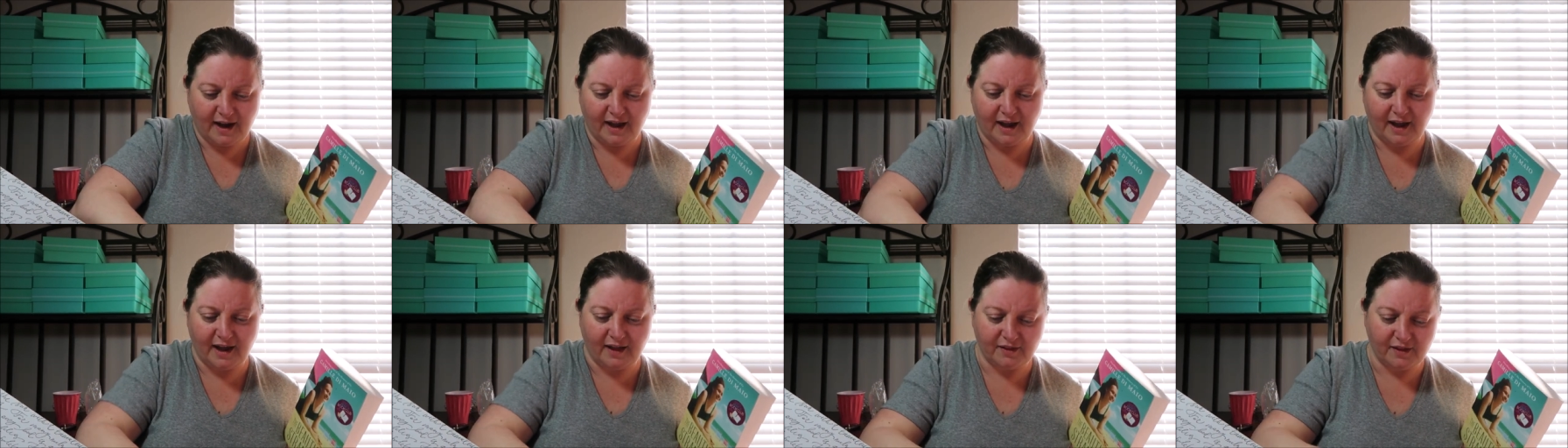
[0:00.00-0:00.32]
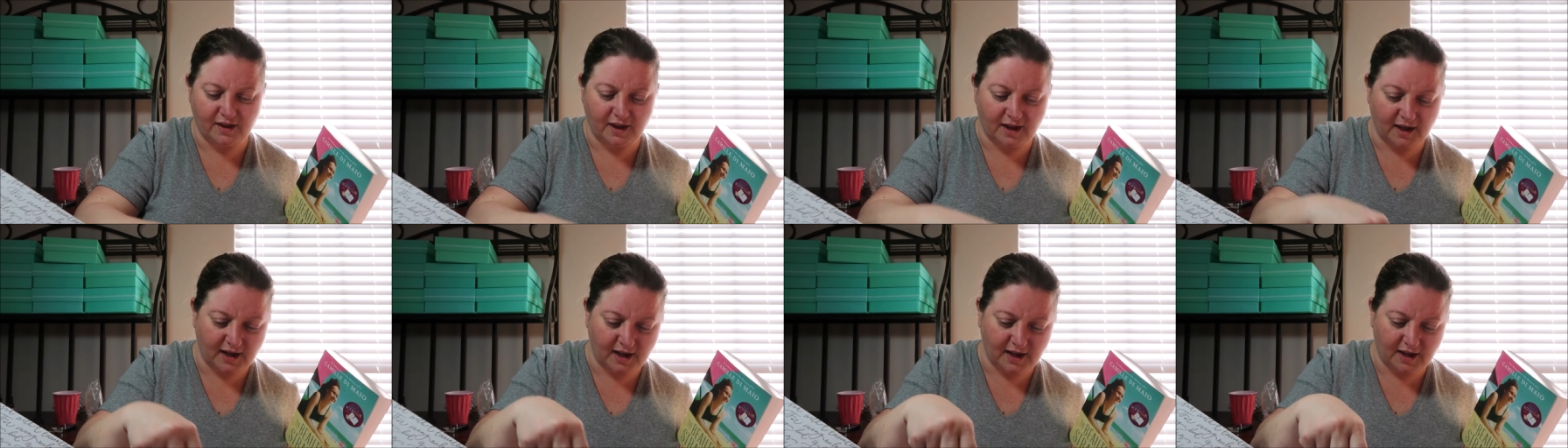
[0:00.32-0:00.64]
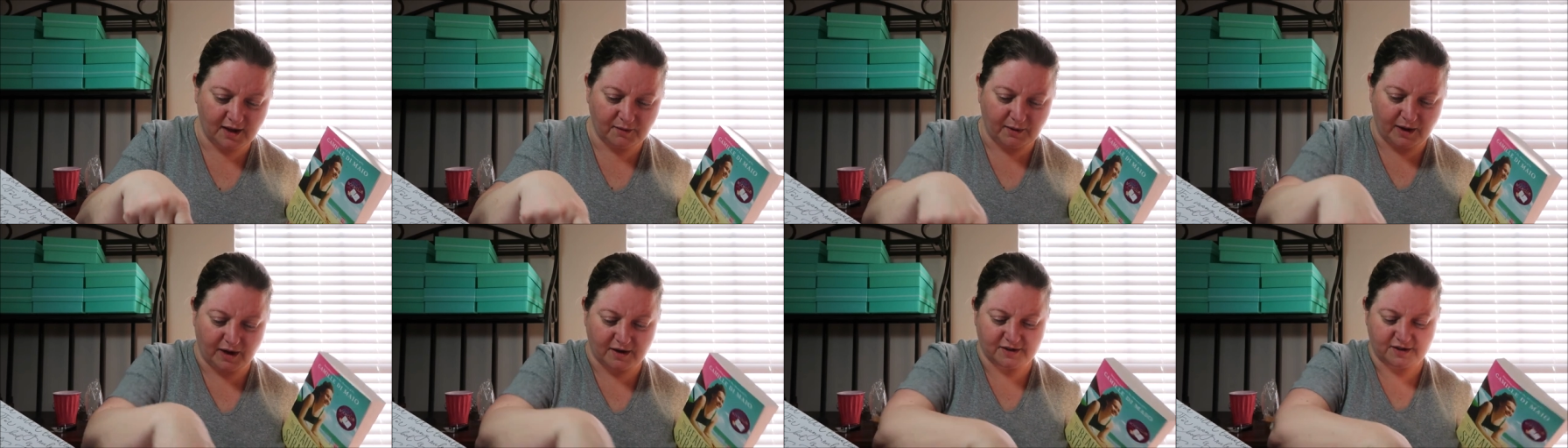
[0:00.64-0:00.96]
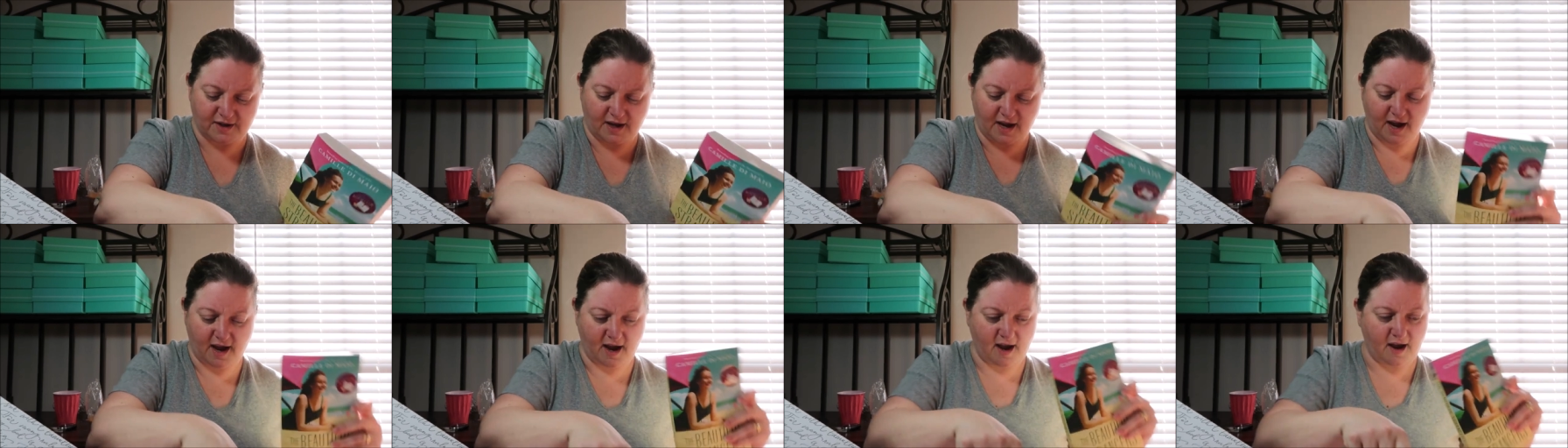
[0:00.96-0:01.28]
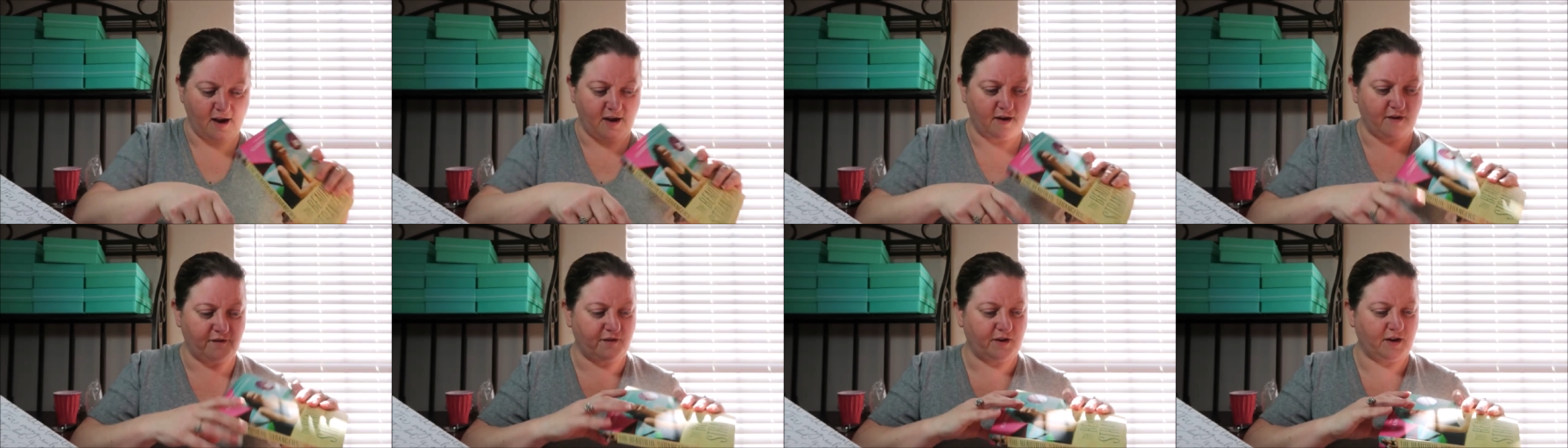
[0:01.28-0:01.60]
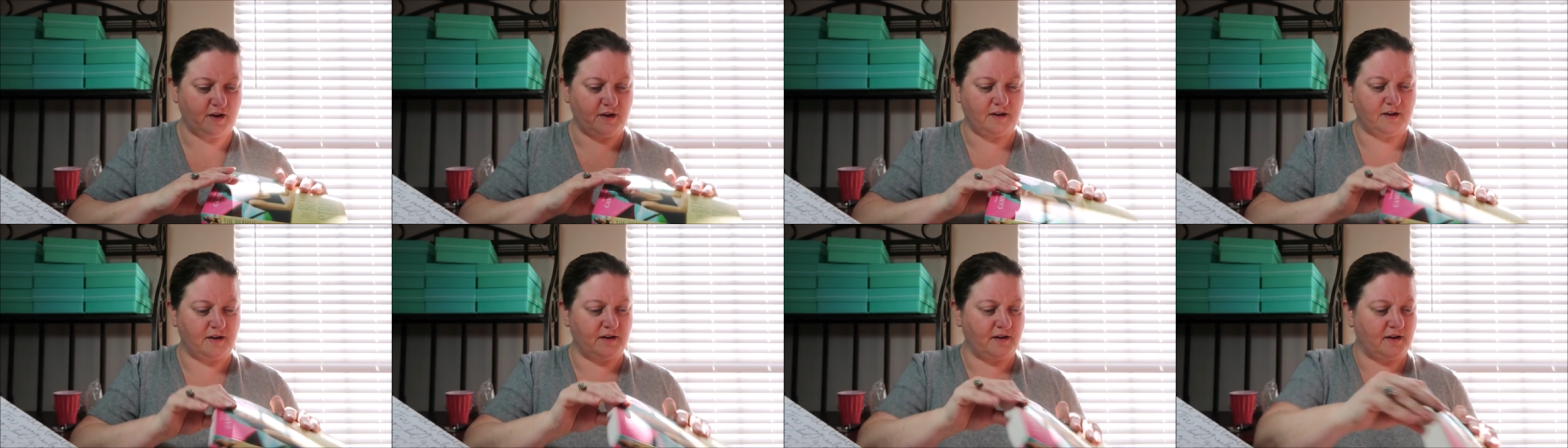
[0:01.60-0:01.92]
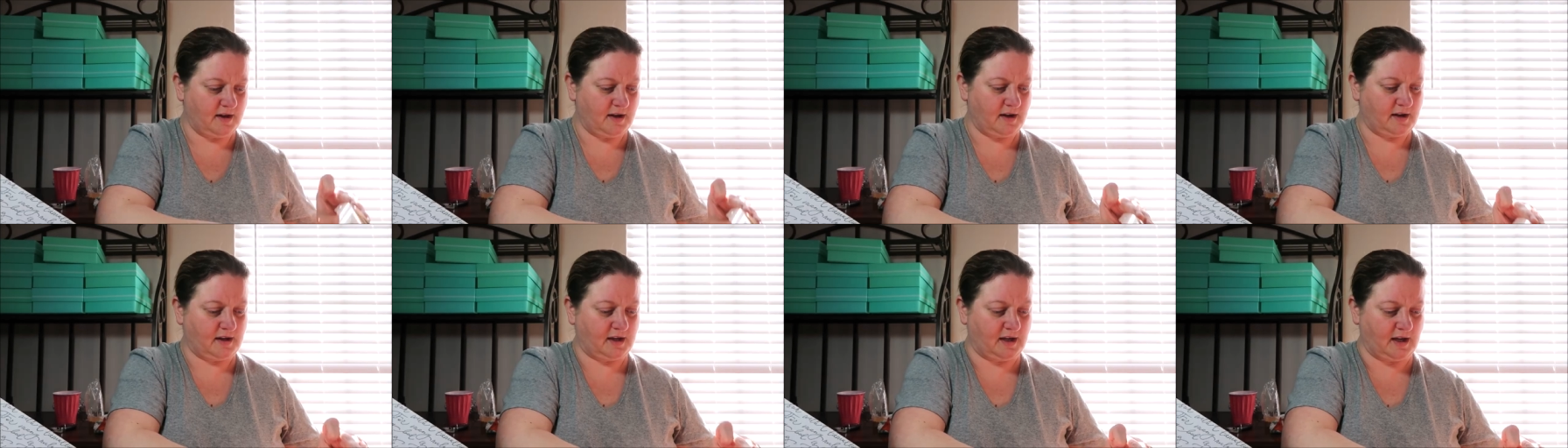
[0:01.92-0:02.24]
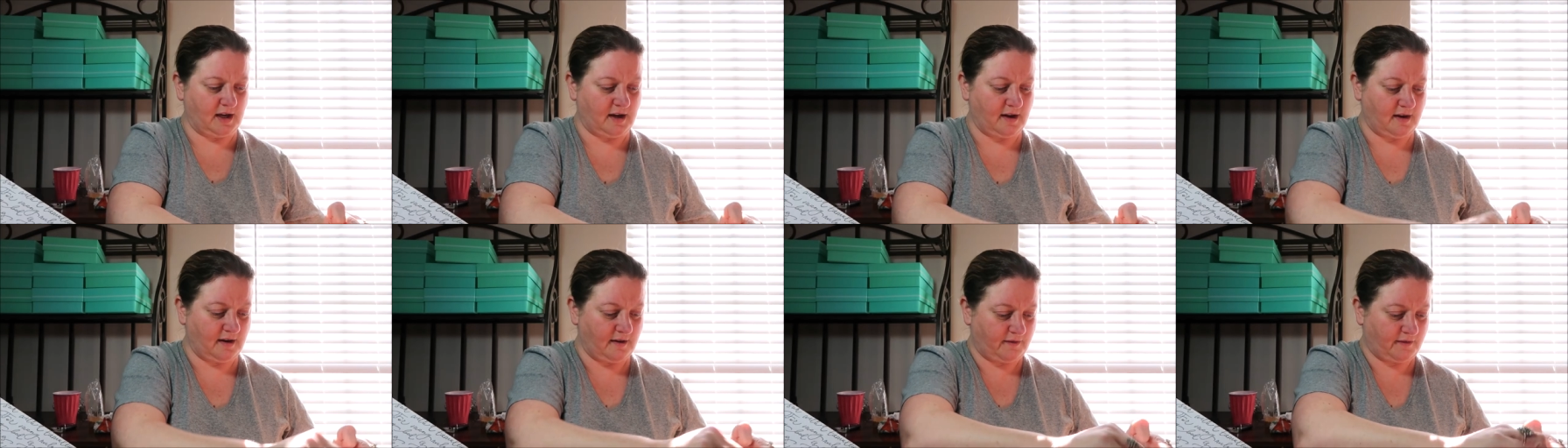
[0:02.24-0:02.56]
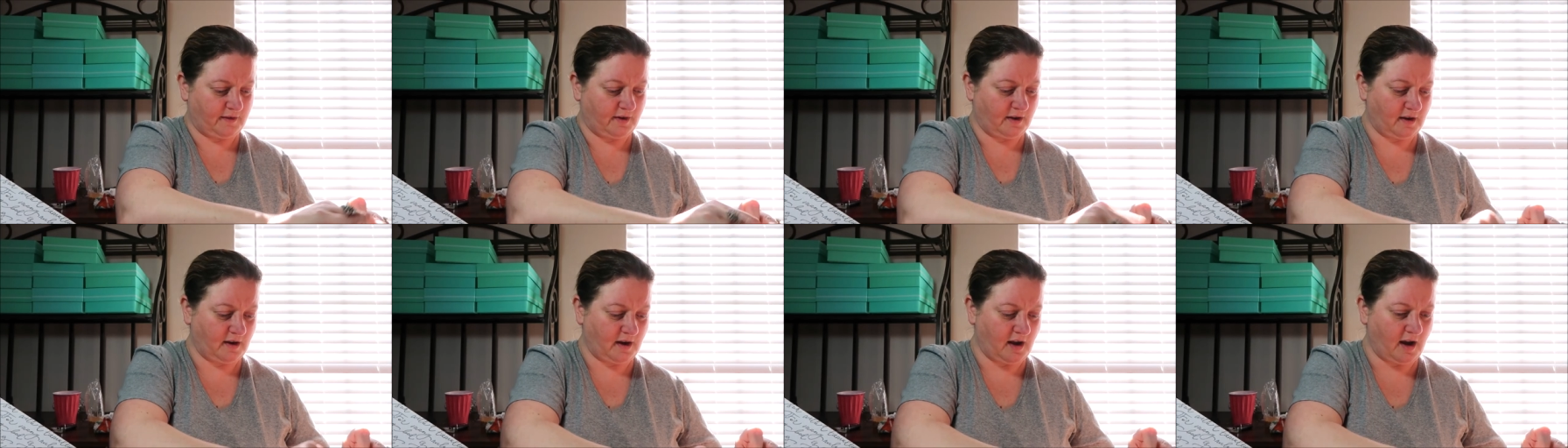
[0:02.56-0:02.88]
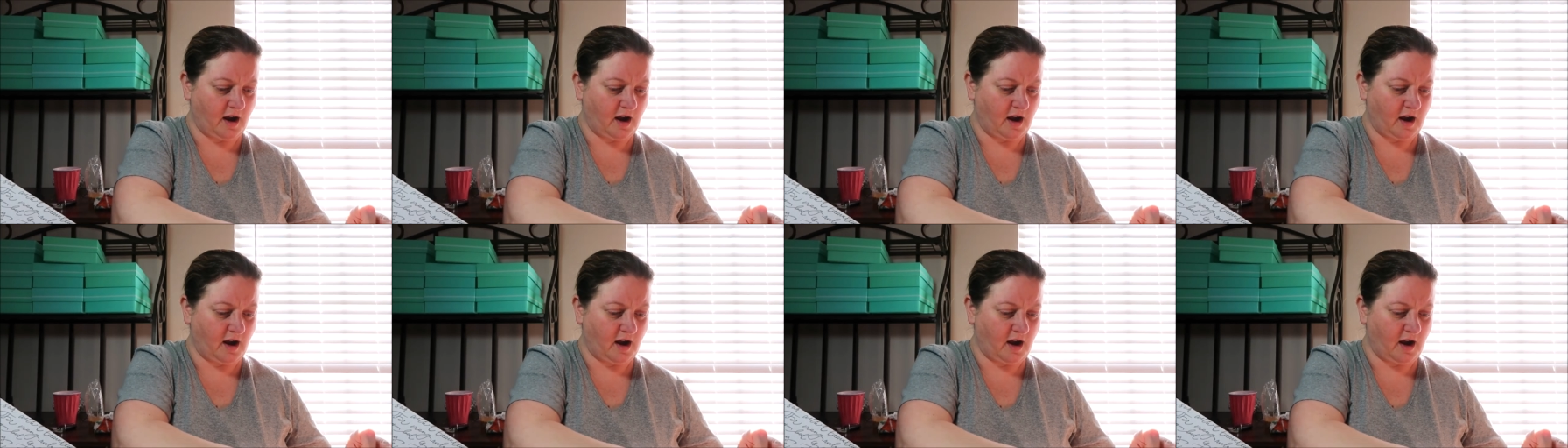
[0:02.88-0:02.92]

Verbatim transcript: And then we also have a gift.